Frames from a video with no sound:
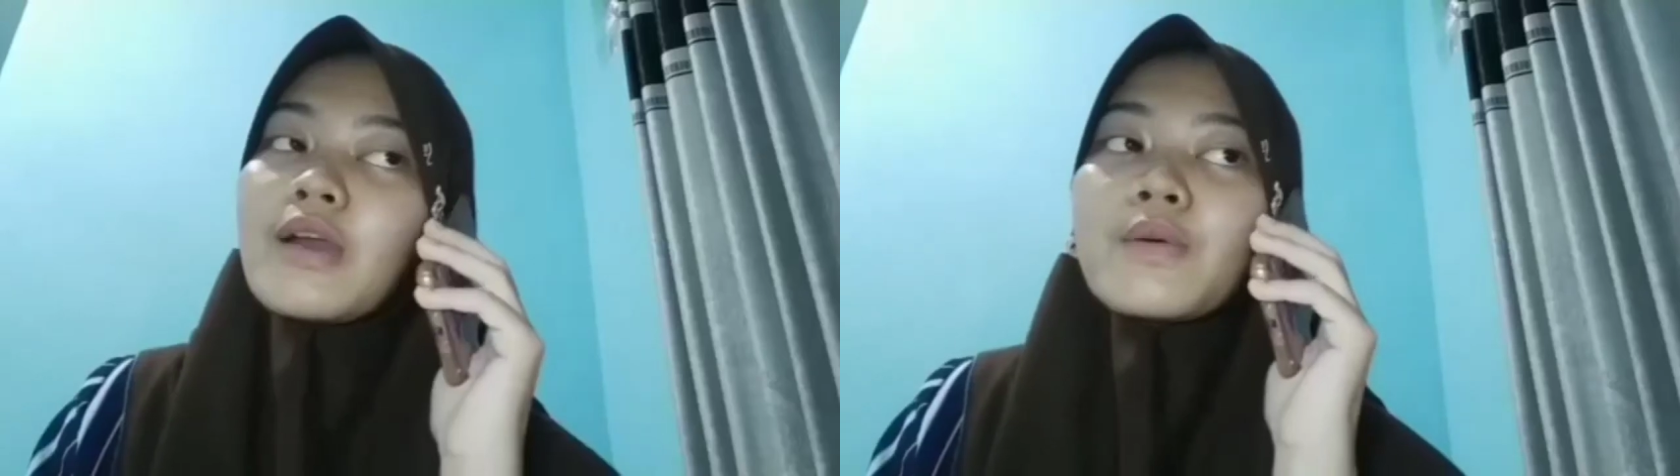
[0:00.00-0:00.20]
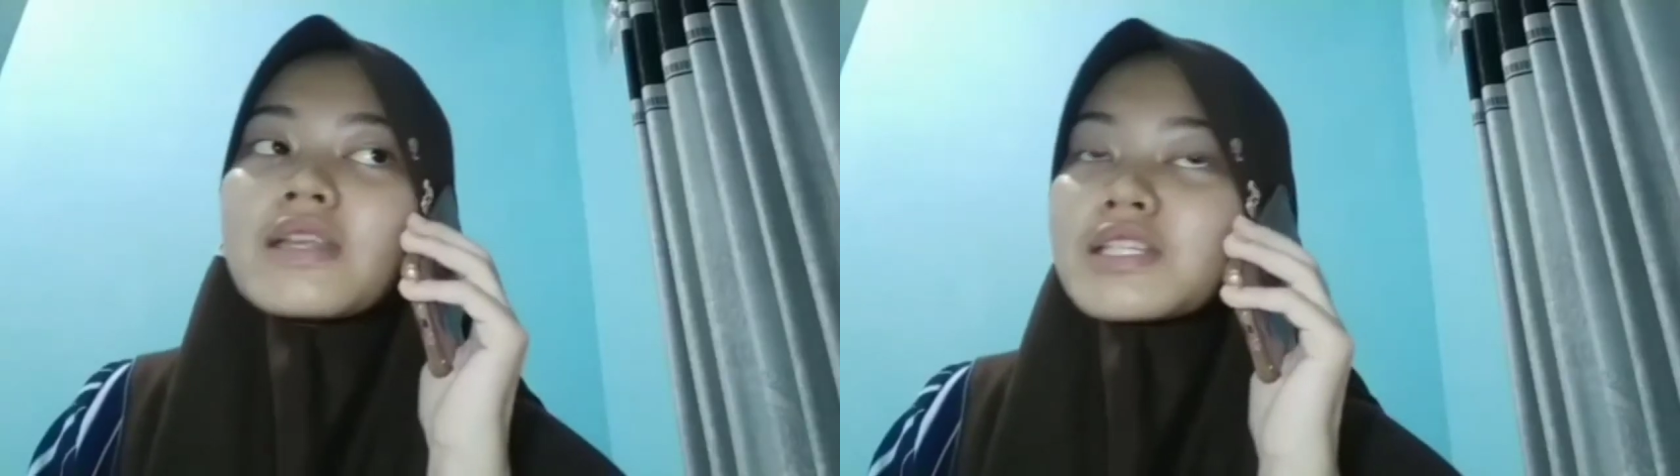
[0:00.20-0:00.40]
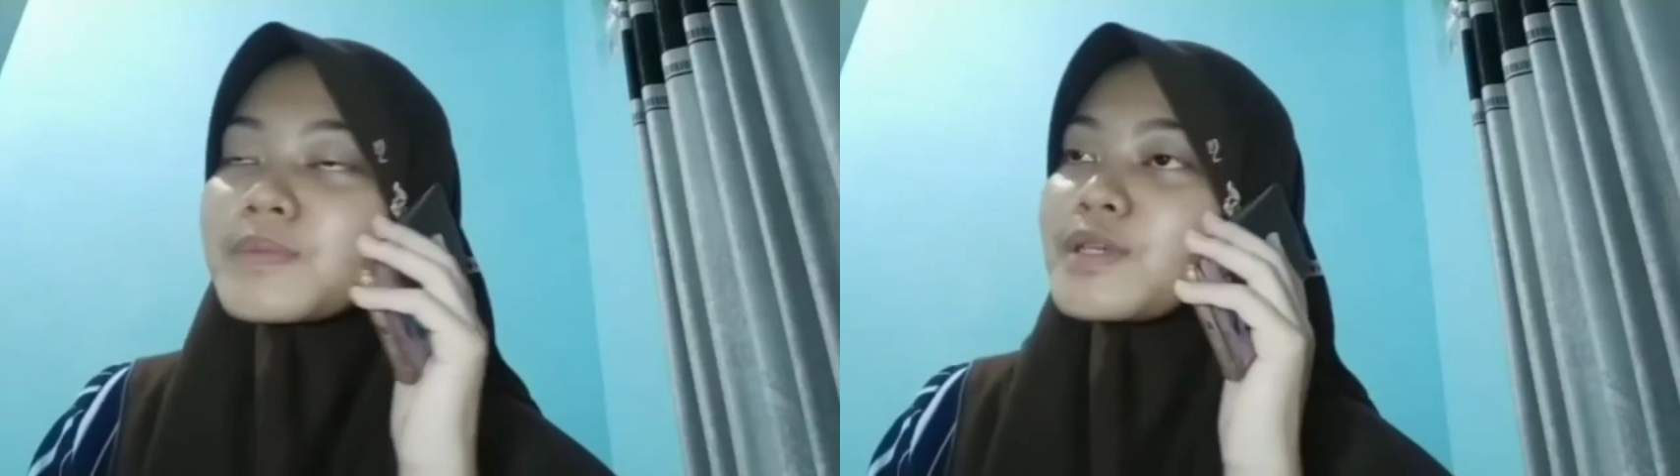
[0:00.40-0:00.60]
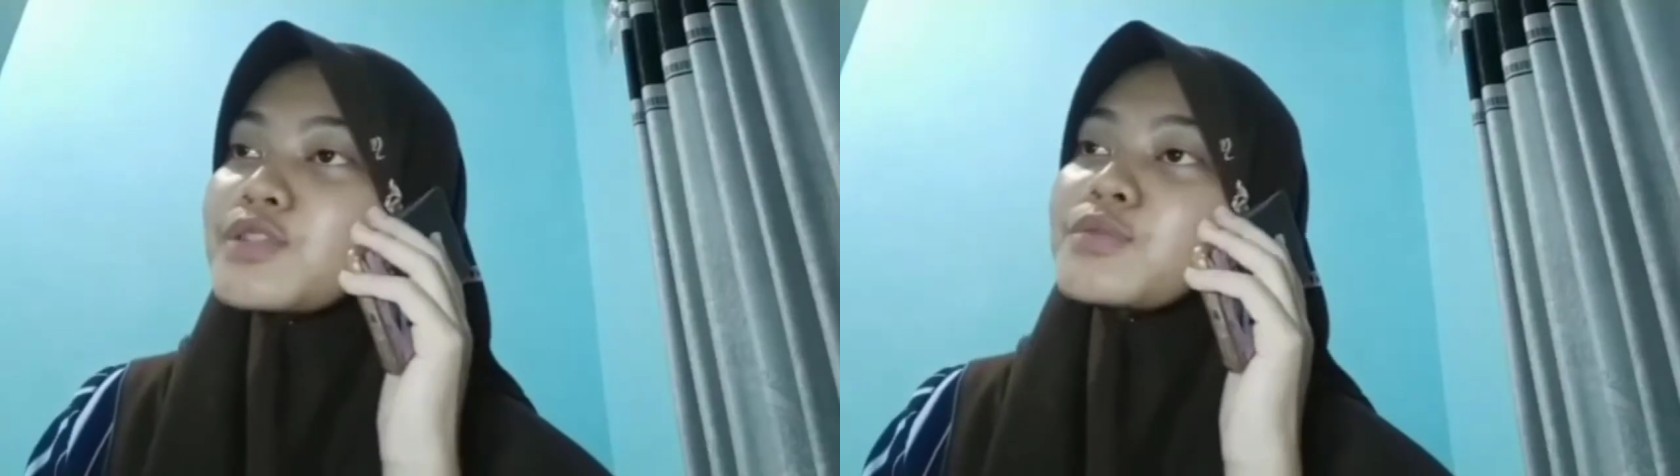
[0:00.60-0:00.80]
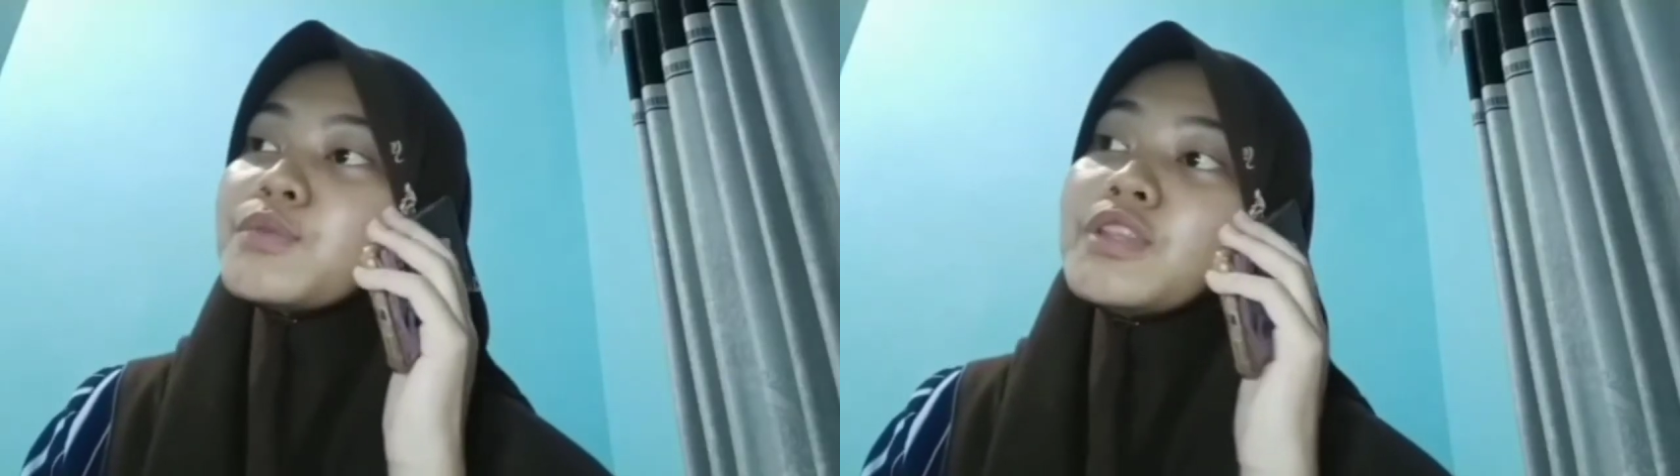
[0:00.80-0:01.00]
I want to speak
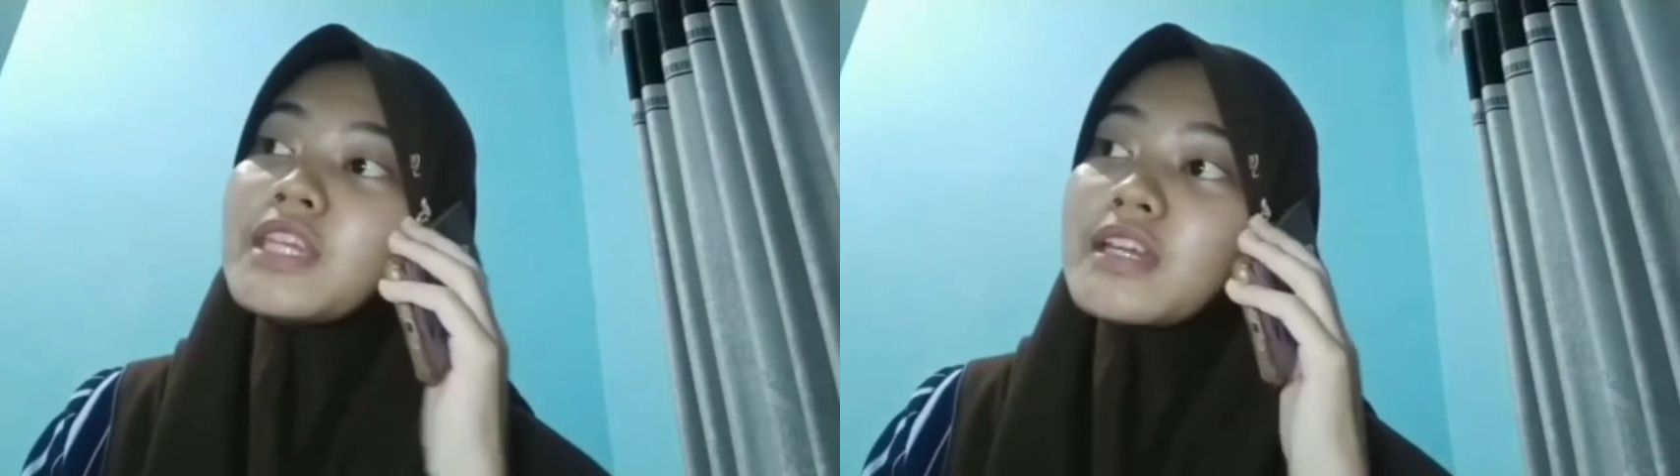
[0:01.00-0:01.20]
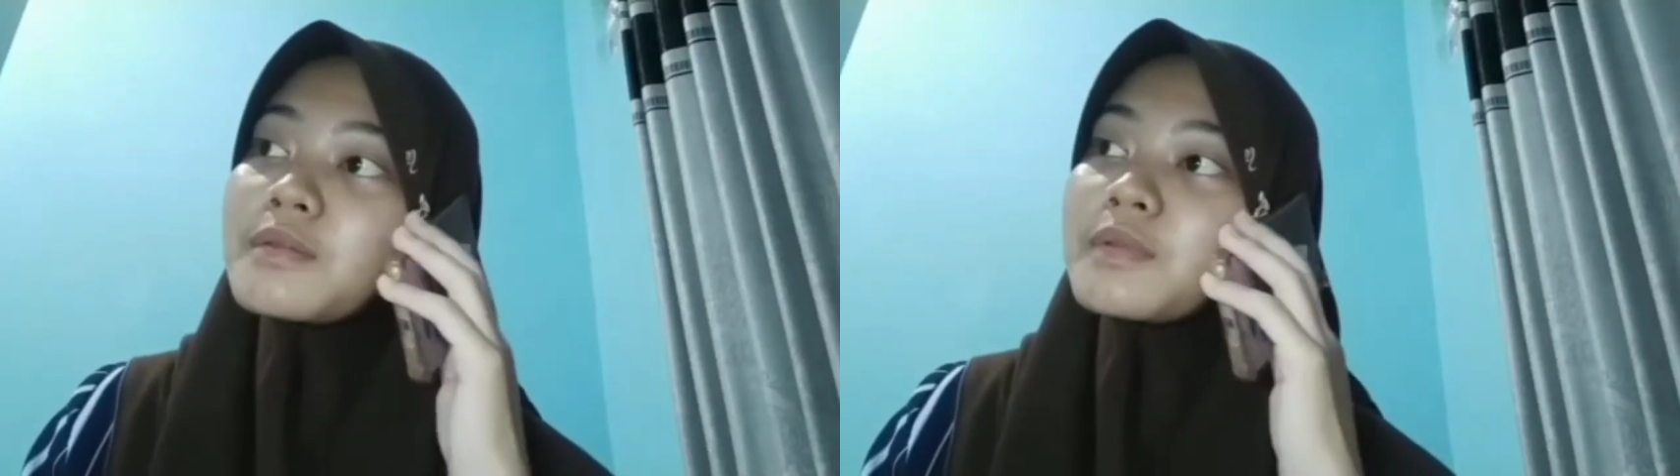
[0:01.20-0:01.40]
to Mutia,